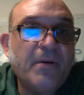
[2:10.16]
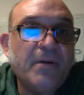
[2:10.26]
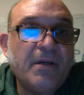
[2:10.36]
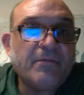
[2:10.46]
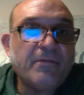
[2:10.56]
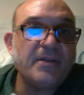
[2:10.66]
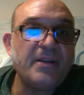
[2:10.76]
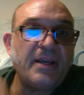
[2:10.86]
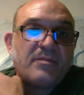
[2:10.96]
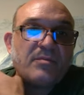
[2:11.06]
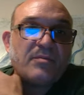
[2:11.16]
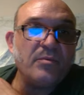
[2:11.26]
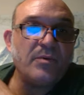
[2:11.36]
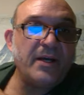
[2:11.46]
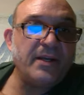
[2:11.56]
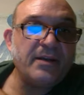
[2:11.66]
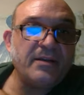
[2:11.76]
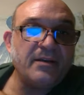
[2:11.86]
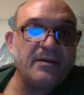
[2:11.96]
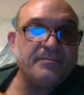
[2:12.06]
Which countries tax worldwide
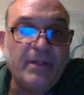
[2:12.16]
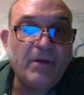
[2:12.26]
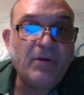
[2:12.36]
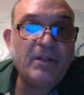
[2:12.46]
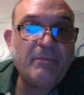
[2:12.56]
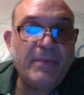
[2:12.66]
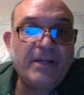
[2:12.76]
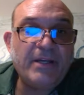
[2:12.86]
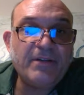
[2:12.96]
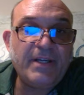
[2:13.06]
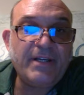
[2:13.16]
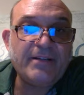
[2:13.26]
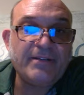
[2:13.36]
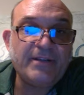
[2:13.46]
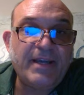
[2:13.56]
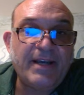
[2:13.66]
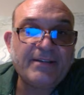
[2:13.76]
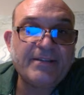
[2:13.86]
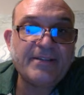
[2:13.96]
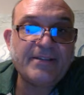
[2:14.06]
income? The only major nation that
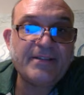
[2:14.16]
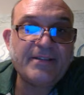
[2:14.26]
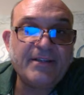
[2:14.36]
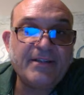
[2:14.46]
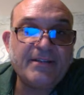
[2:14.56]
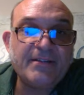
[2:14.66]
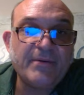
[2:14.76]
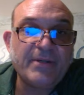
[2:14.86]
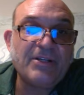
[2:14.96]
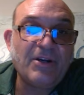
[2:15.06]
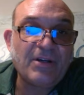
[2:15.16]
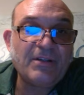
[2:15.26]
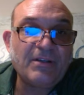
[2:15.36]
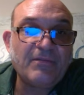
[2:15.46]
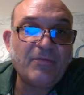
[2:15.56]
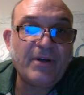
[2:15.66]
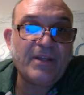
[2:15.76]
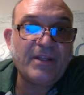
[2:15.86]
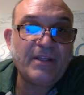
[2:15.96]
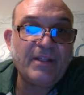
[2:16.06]
taxes its citizens, regardless of where
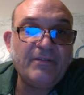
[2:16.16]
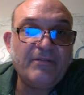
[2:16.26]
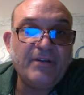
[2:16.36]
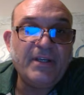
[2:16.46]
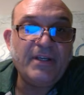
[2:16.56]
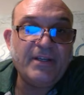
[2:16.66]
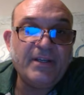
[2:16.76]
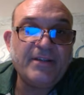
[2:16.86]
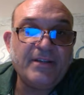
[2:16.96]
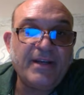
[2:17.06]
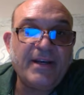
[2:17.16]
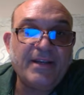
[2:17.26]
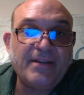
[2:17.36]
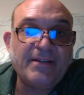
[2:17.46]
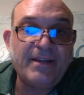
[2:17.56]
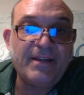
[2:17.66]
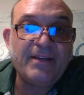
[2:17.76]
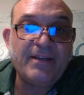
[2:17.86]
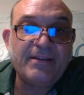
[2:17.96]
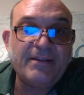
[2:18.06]
they live, is the United
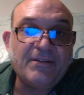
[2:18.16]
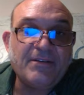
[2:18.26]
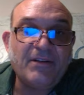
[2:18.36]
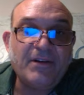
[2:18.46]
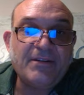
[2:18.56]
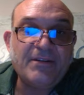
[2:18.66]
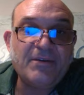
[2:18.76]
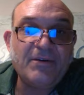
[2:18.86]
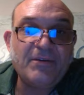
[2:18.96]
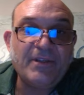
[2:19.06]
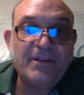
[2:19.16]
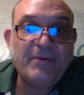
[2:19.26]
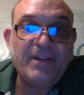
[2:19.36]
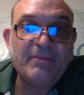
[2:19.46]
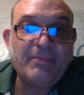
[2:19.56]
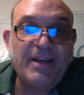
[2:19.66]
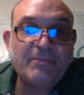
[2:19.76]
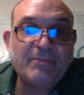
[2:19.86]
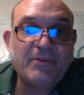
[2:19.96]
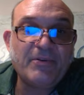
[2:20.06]
States. So long as you hold a U.S.
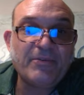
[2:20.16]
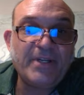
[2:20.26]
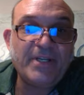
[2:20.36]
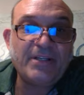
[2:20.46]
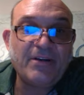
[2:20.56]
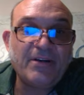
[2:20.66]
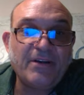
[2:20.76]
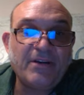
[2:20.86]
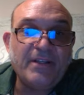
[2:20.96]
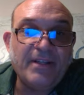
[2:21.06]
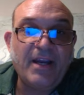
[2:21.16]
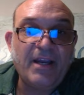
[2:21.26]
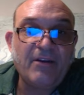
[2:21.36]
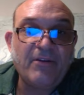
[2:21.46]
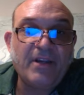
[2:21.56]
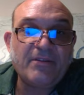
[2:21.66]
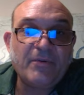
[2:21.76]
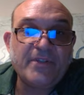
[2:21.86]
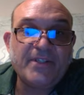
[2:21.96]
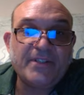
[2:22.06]
passport or green card, the IRS
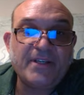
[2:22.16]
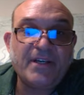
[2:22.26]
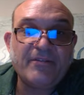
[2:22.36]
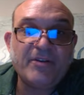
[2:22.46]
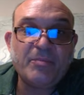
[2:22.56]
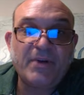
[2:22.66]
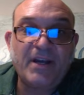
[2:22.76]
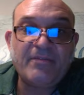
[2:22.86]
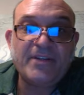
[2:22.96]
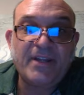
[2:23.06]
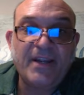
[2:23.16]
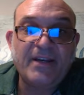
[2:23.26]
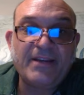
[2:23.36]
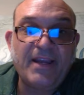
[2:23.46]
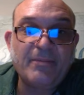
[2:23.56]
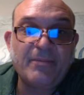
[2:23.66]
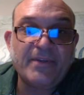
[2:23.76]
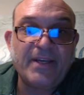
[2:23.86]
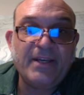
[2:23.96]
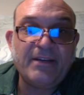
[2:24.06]
wants its cut of your profits and capital
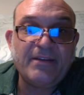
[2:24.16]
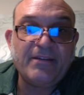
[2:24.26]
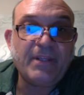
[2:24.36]
gains.